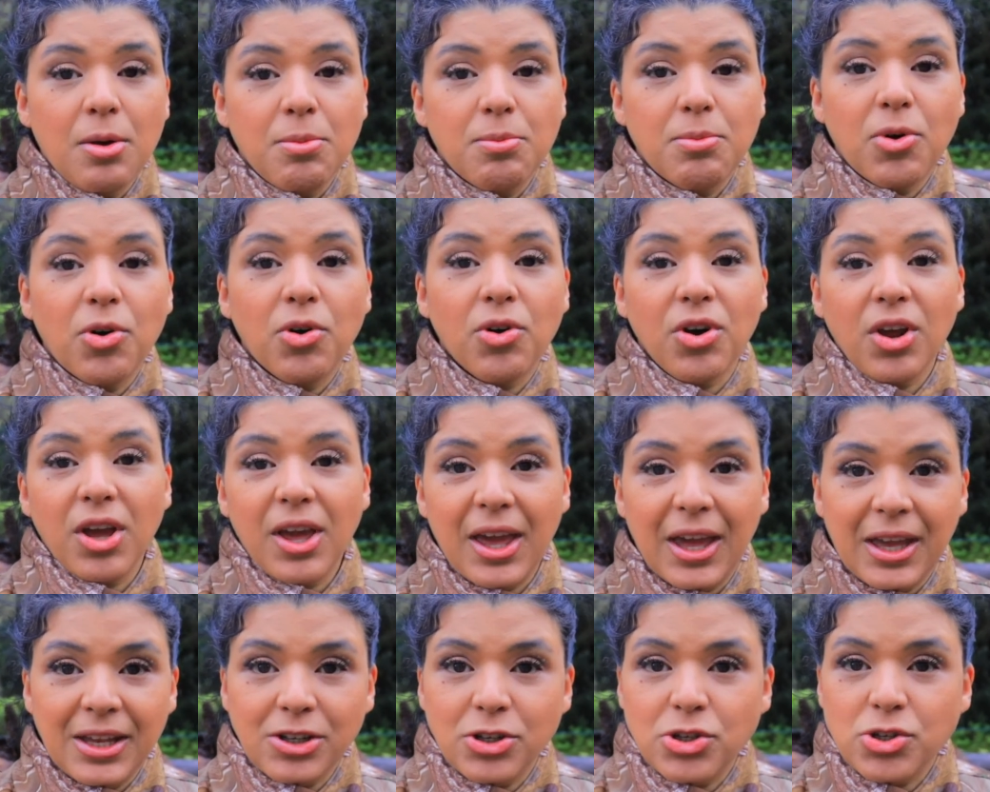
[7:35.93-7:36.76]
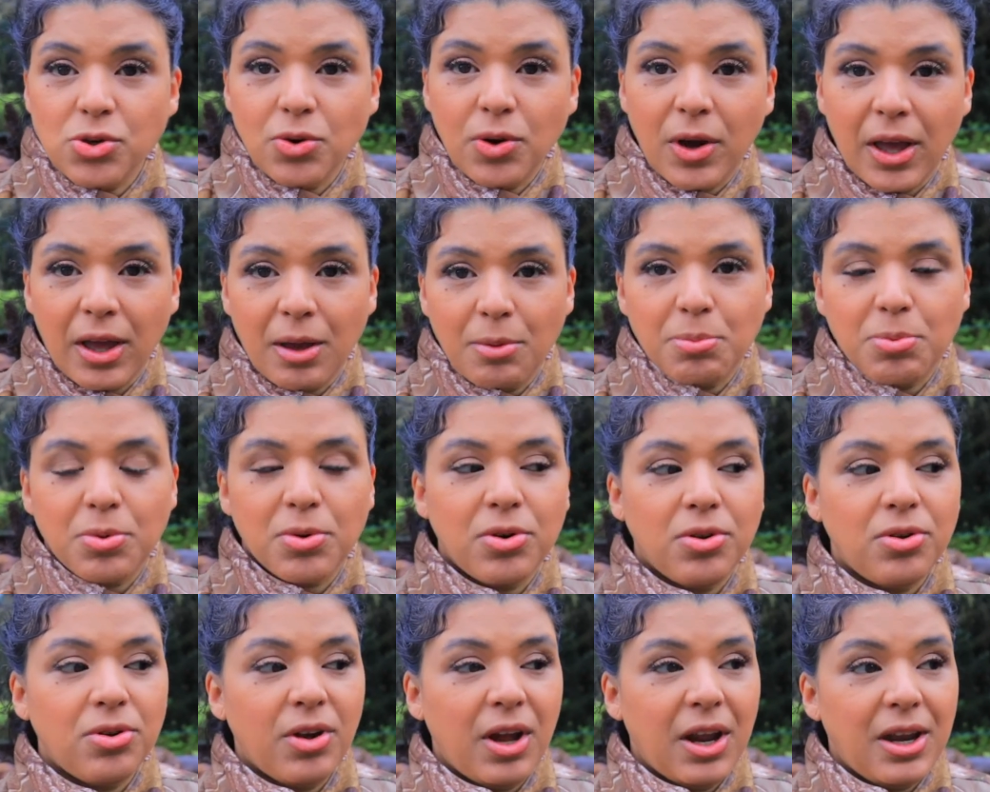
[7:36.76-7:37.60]
more into
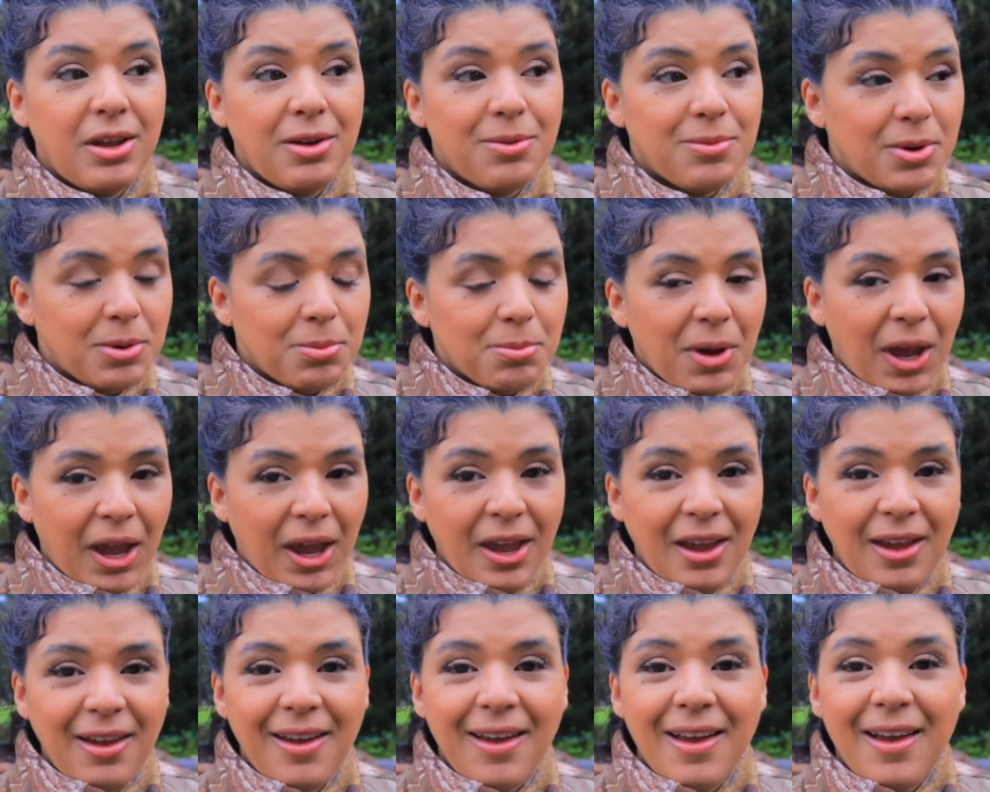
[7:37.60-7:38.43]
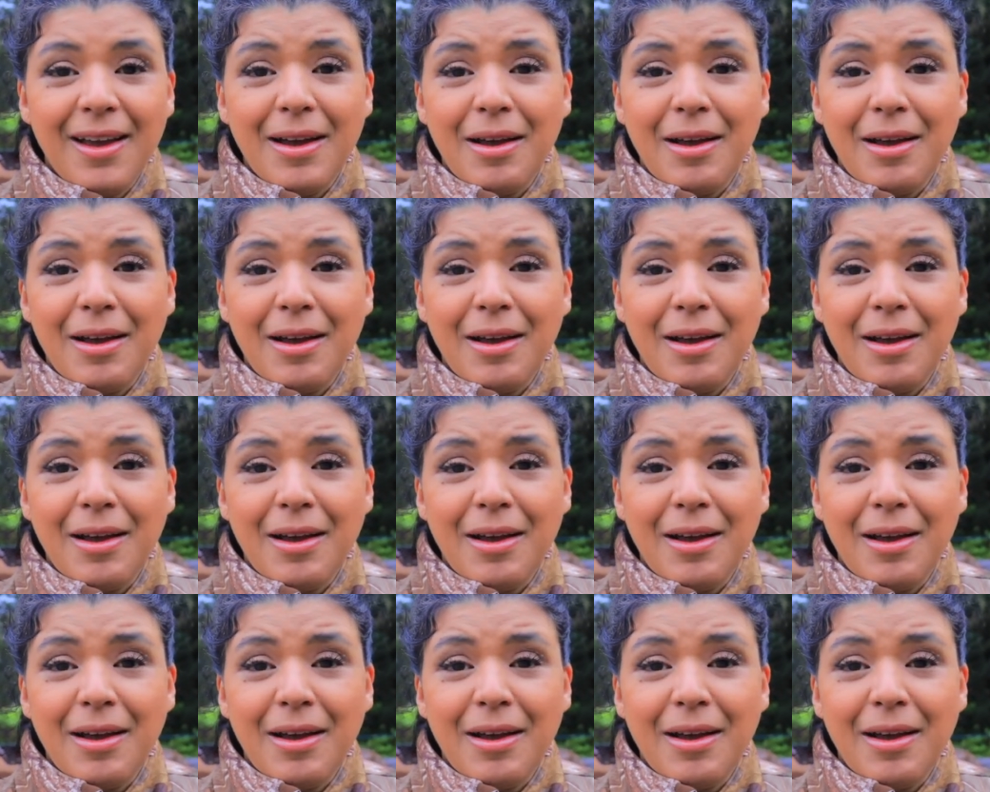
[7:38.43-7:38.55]
April and even May